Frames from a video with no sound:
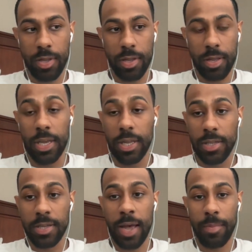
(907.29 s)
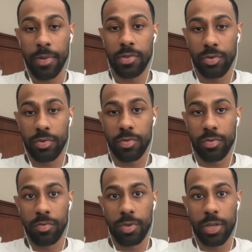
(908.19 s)
need to tap into
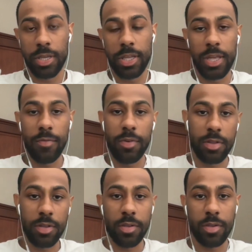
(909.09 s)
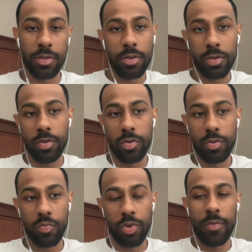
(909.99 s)
given the
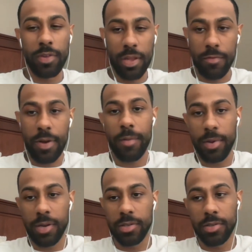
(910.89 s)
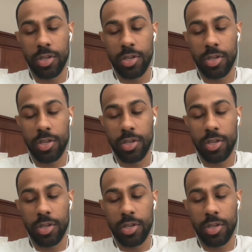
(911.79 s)
whatever the environment is